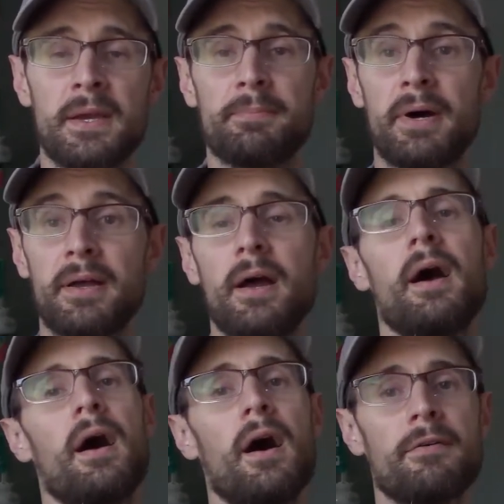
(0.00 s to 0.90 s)
But
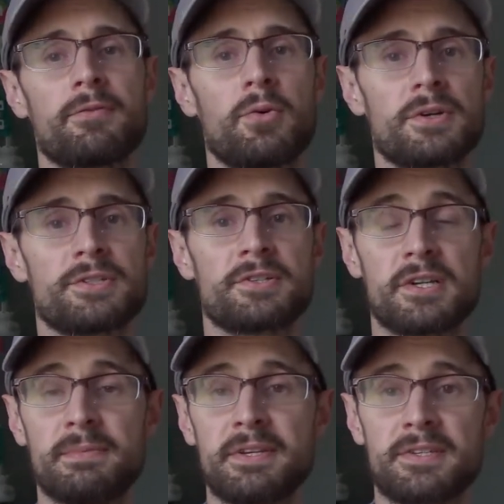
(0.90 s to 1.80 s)
of course there's
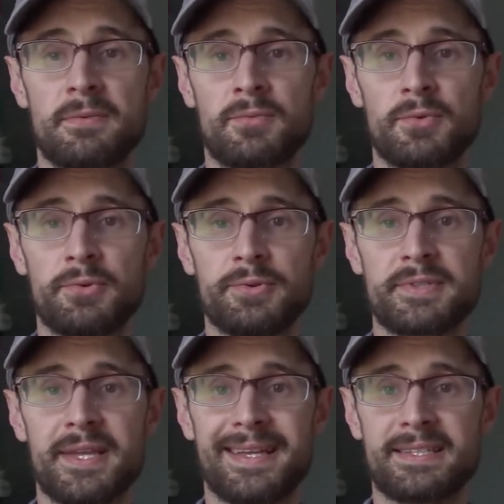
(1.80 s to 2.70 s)
going to be some
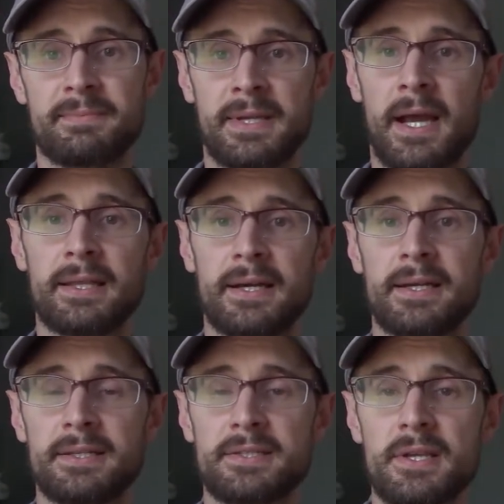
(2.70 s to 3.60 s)
rules and some
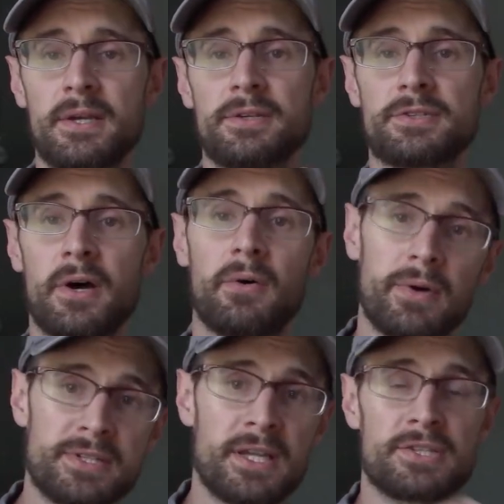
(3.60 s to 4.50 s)
guidelines. So
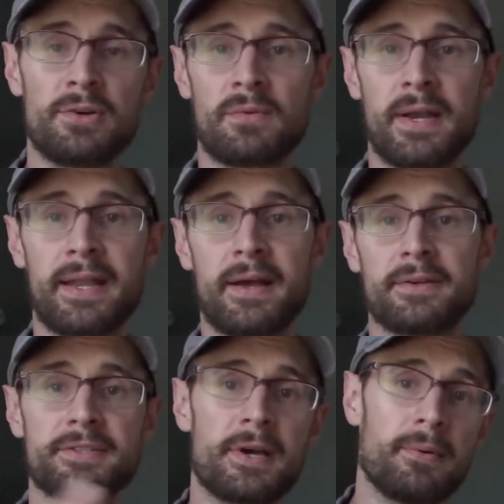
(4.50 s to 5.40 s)
let's get to it right now.
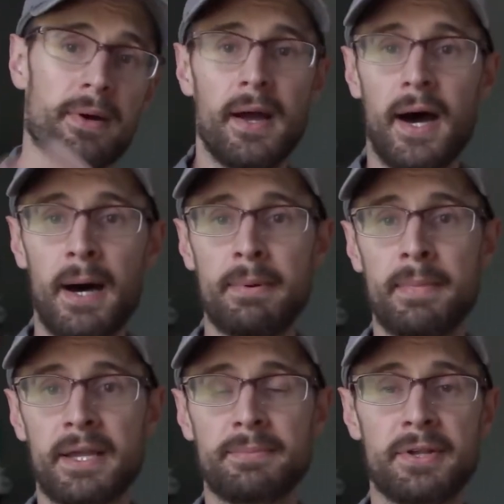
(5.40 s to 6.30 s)
So hop on
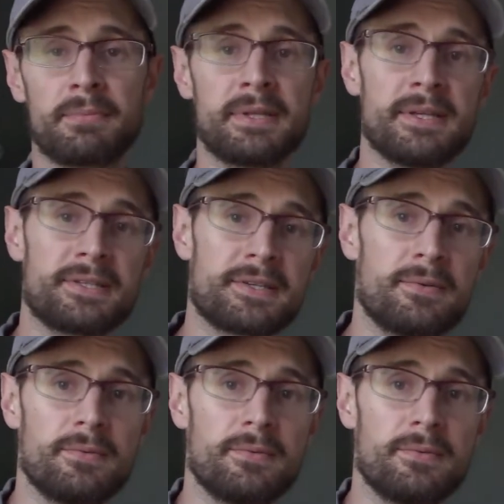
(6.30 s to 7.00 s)
my computer, please.